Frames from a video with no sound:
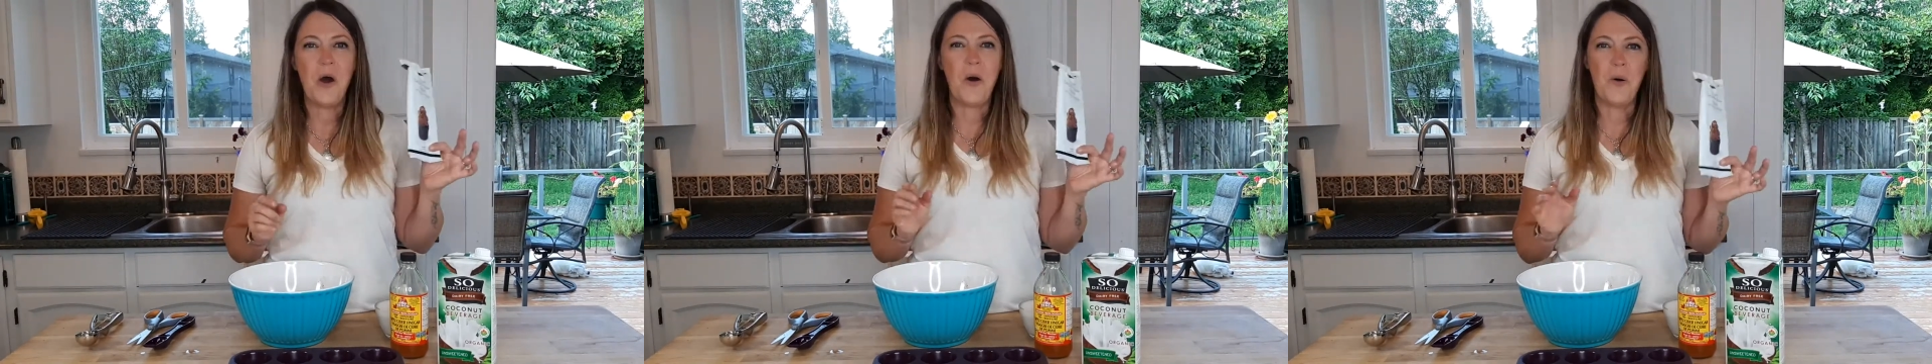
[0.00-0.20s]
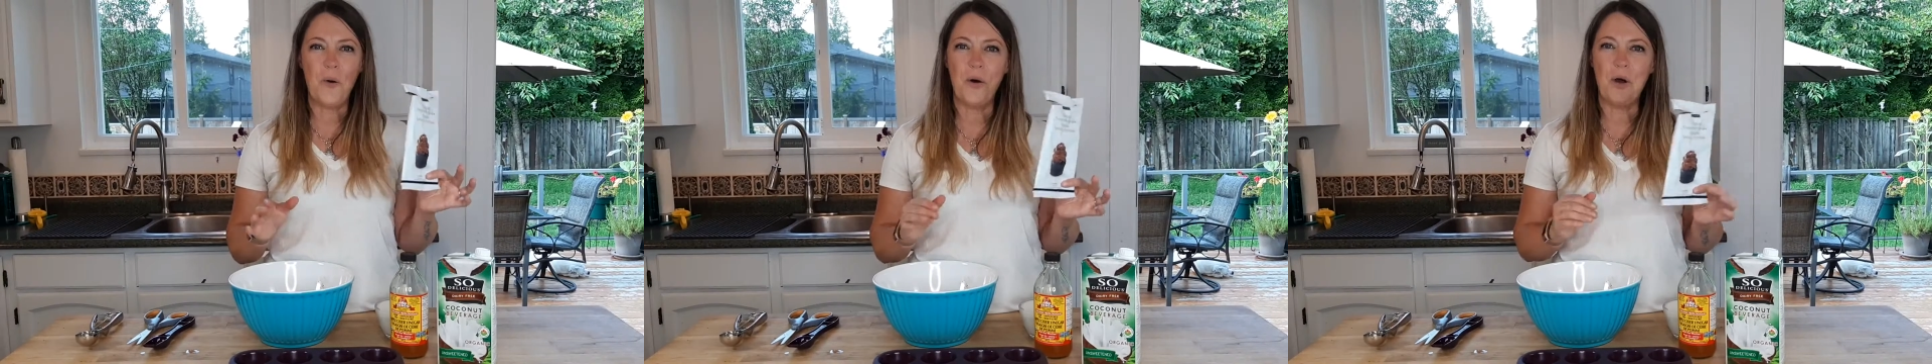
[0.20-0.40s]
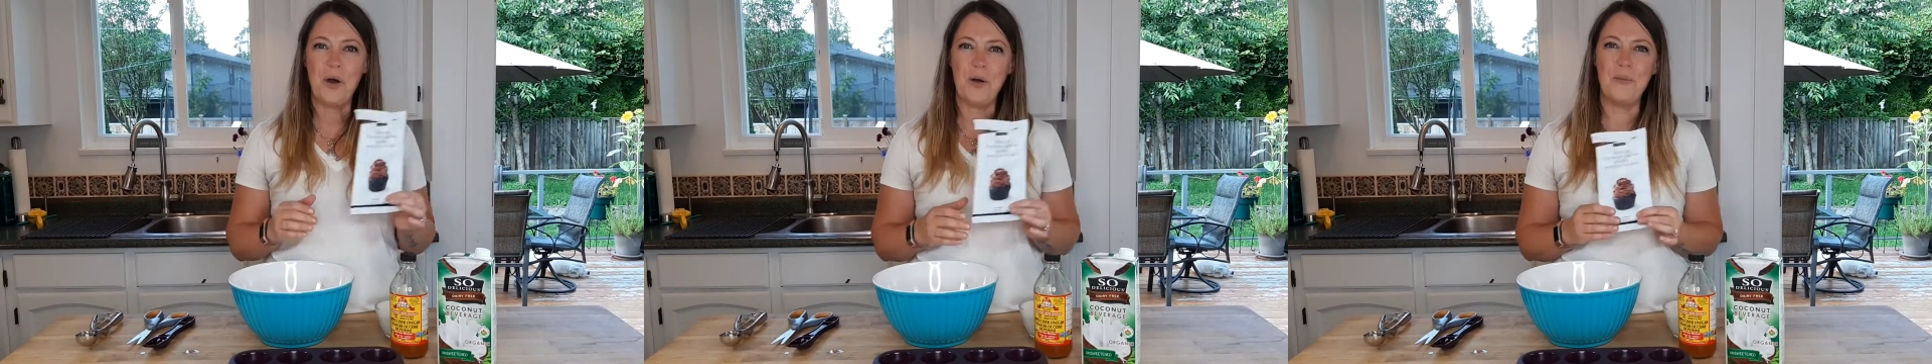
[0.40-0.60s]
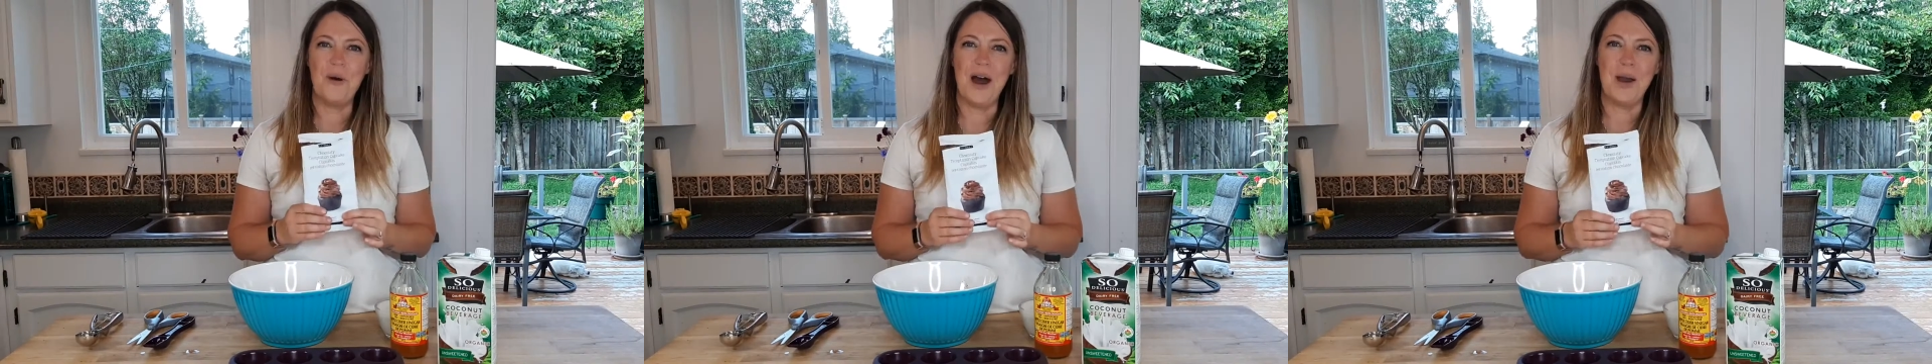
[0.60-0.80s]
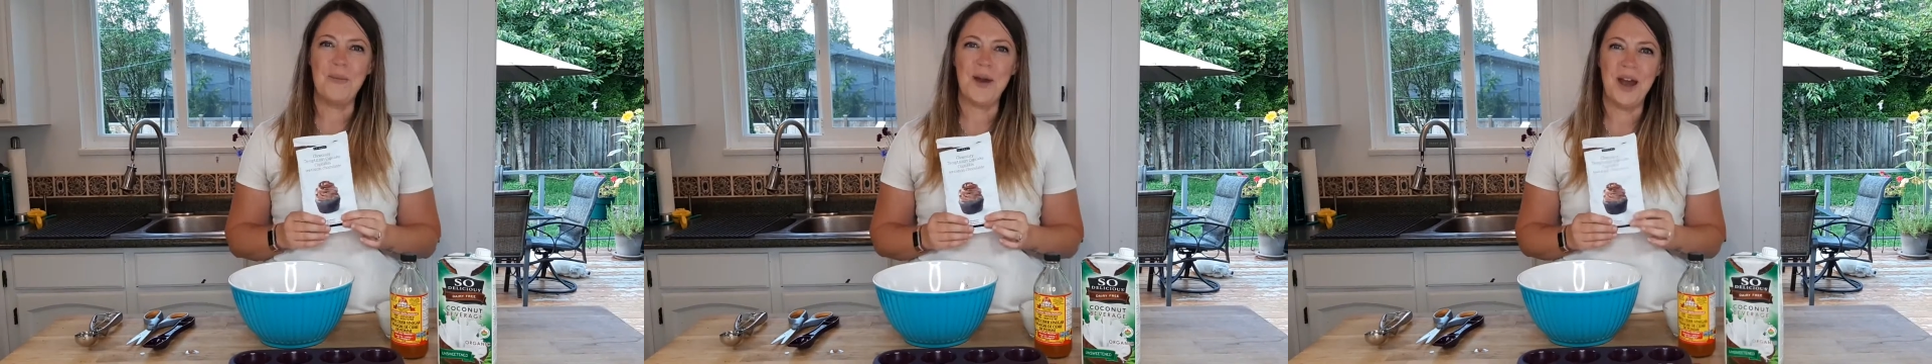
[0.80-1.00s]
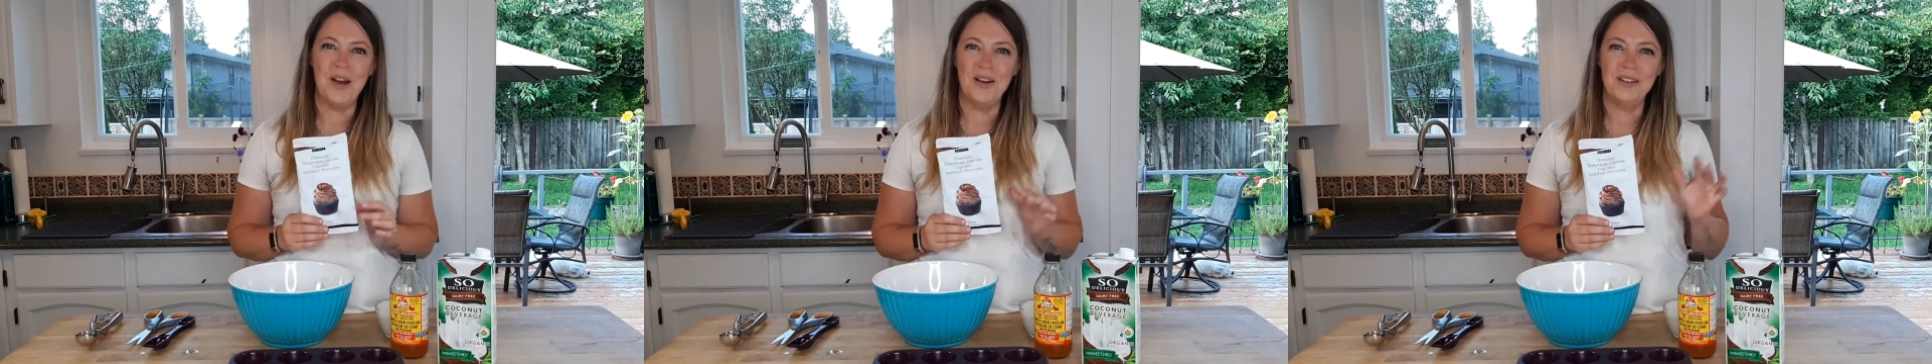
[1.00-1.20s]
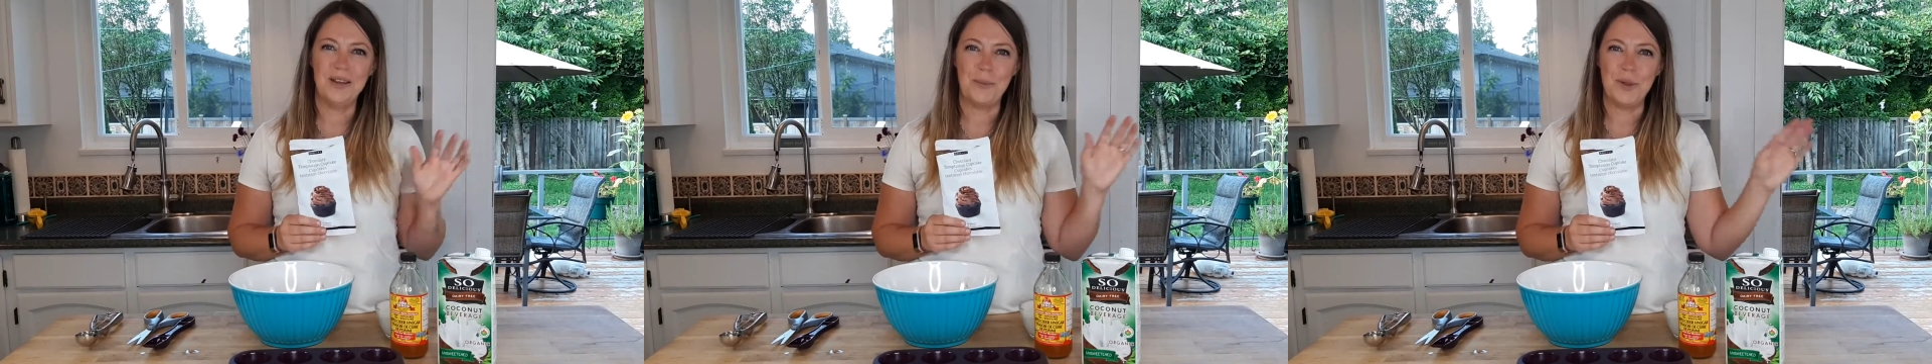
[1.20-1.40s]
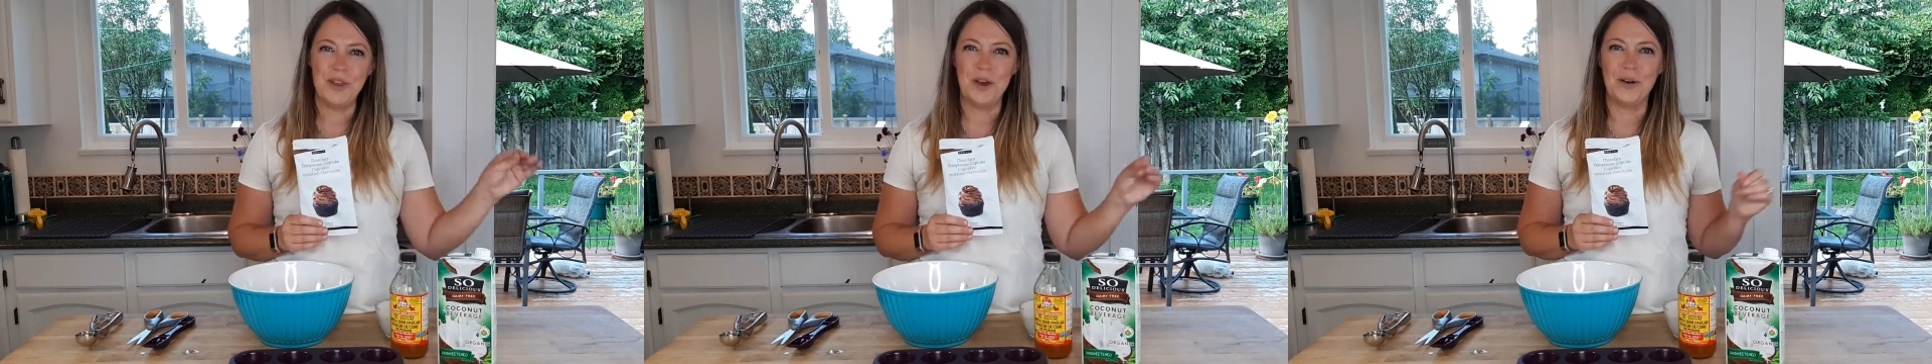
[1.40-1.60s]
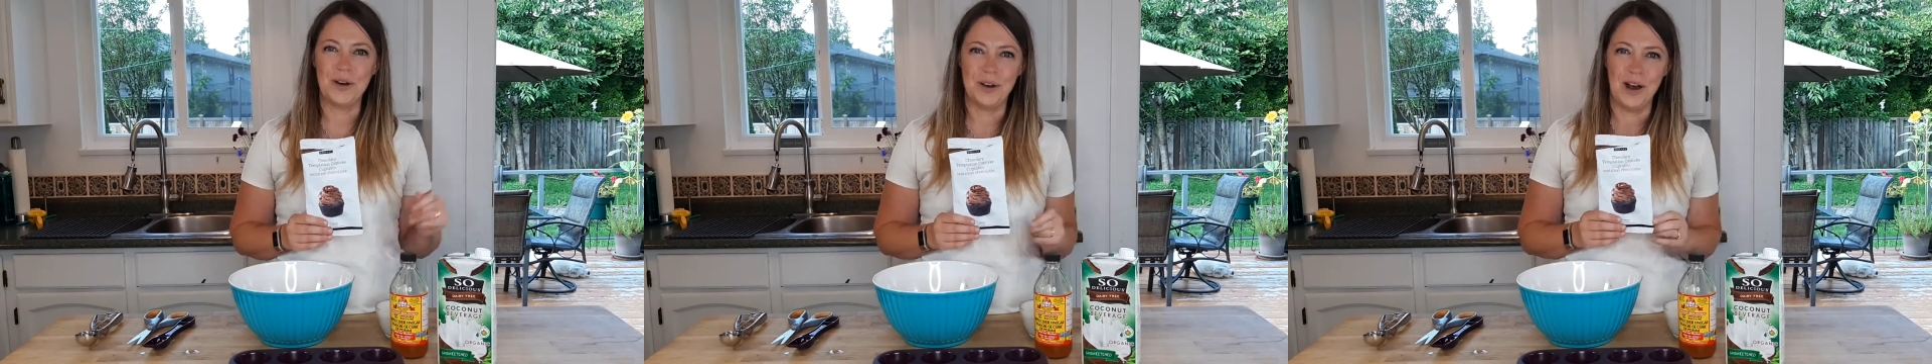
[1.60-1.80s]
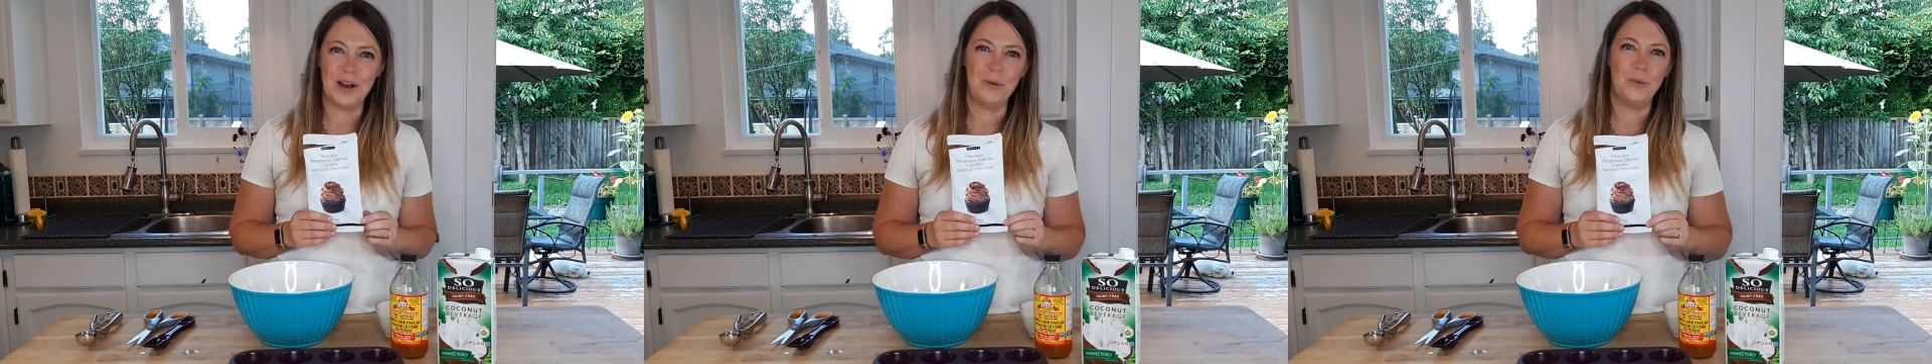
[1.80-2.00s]
or my parents up in the
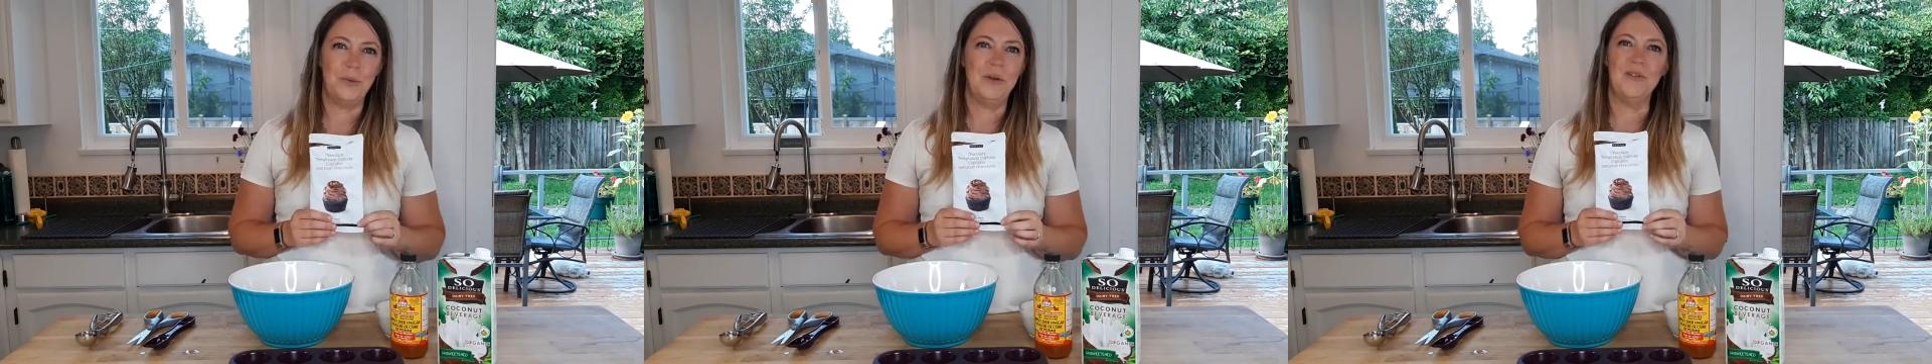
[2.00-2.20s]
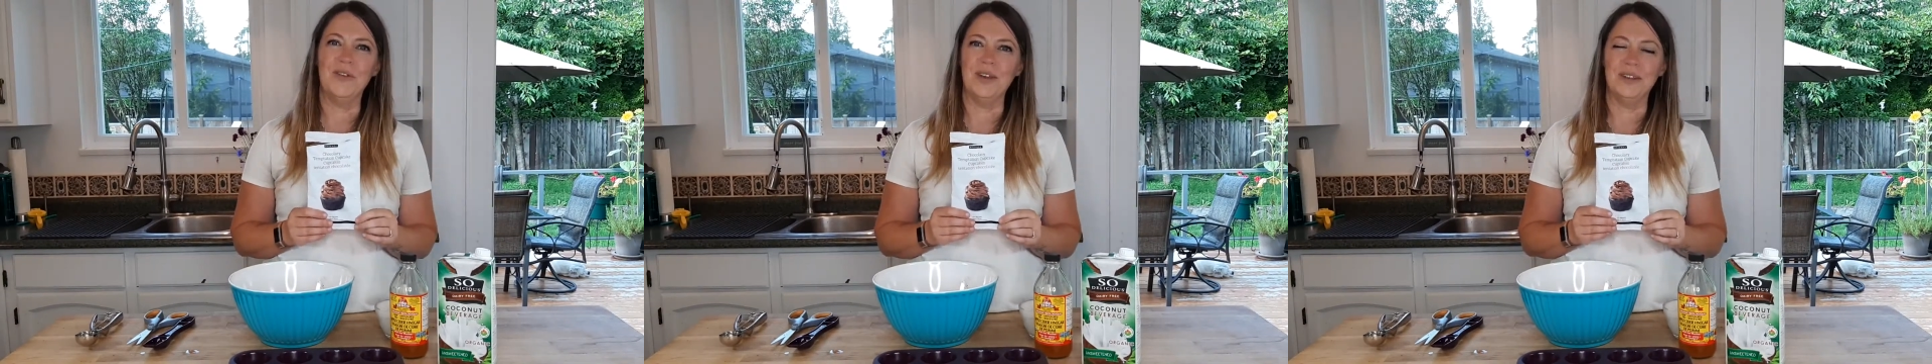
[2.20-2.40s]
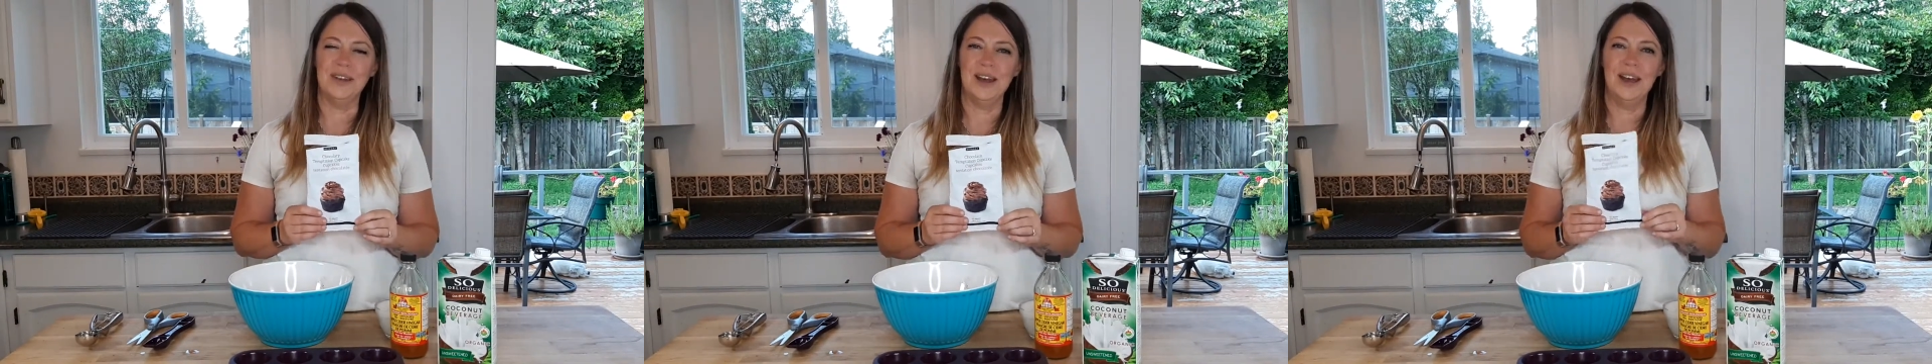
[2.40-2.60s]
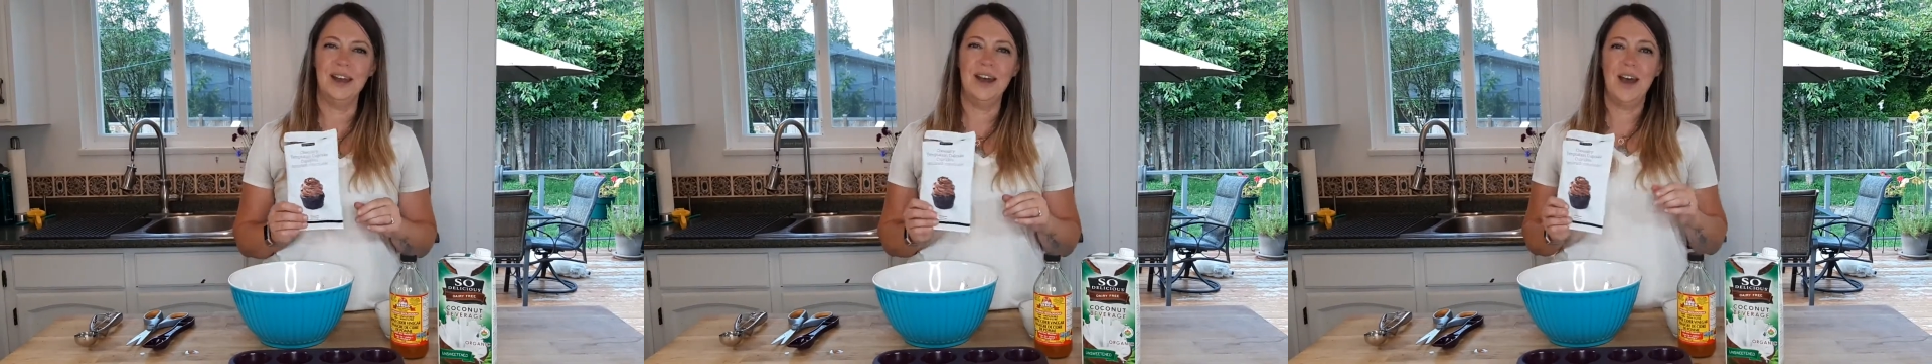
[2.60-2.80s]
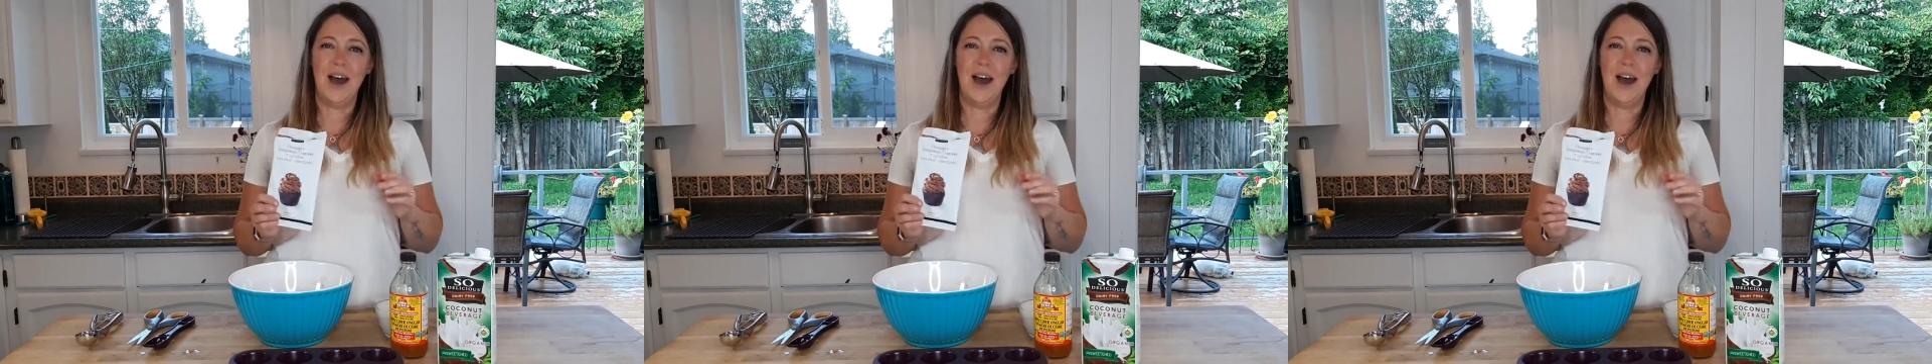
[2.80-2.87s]
Okanagan when we visit.